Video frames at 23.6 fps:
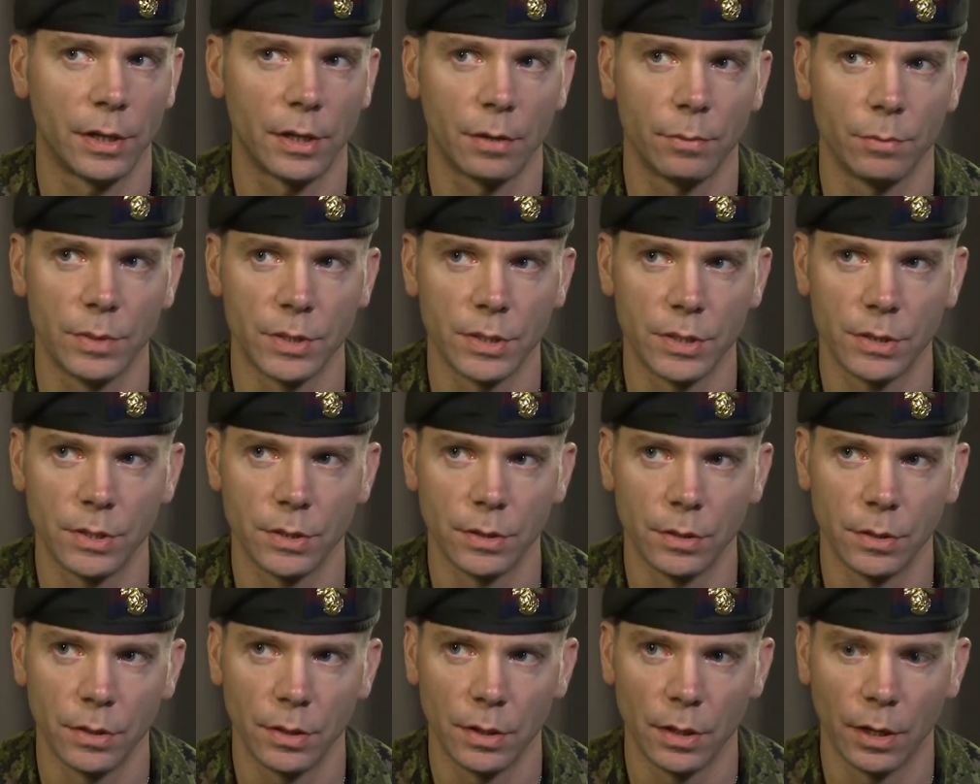was
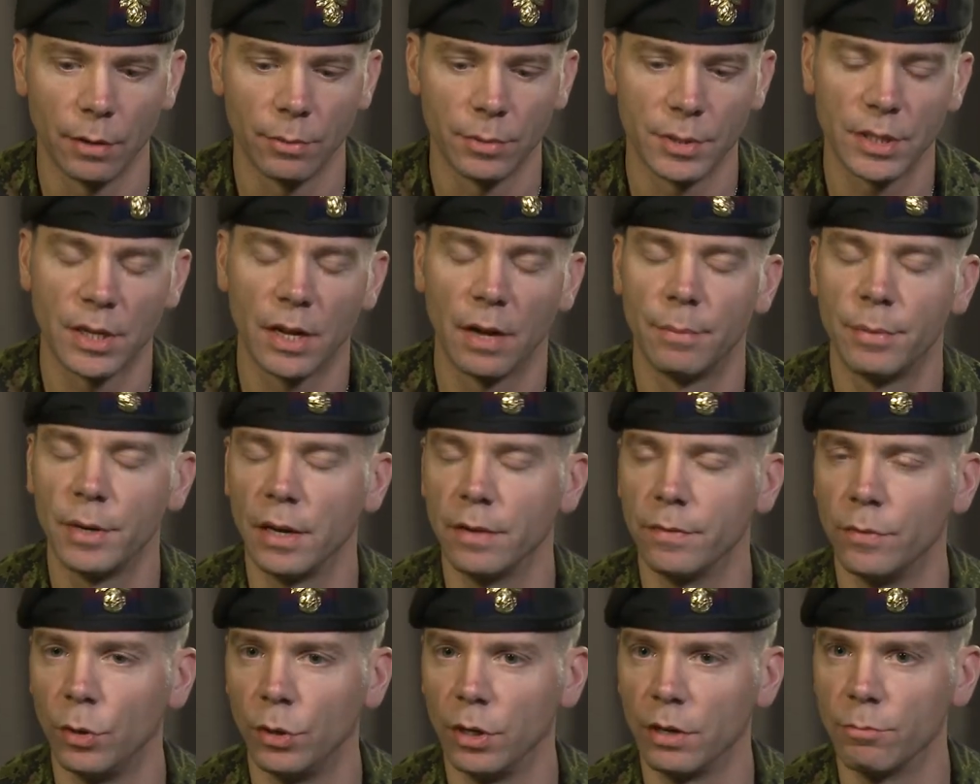a company
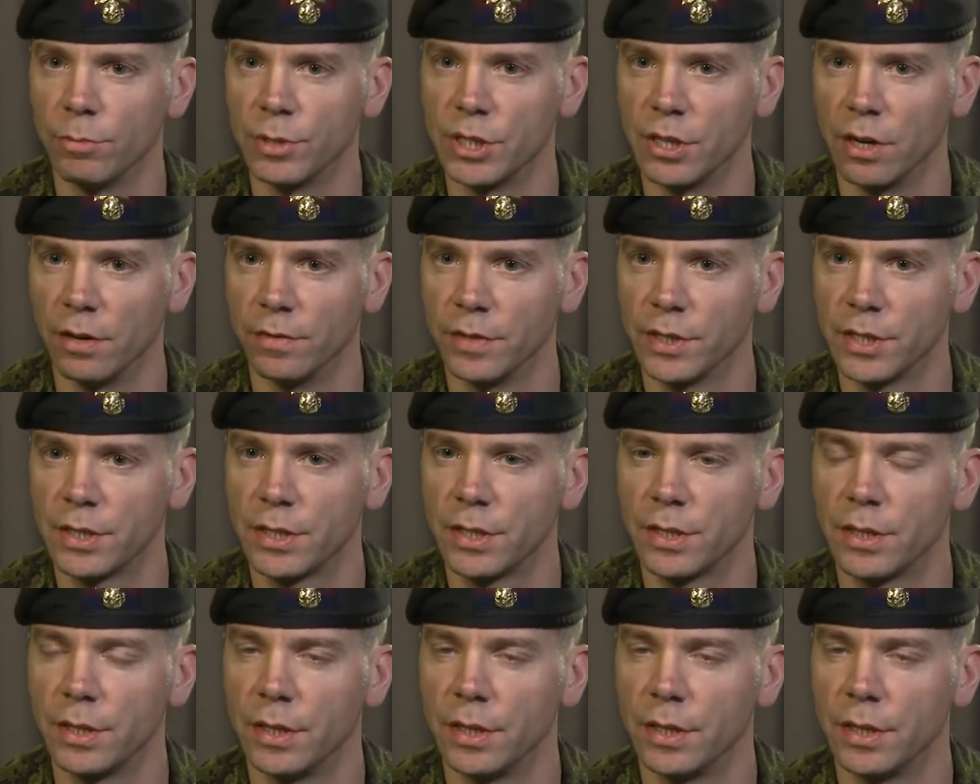of only reservists.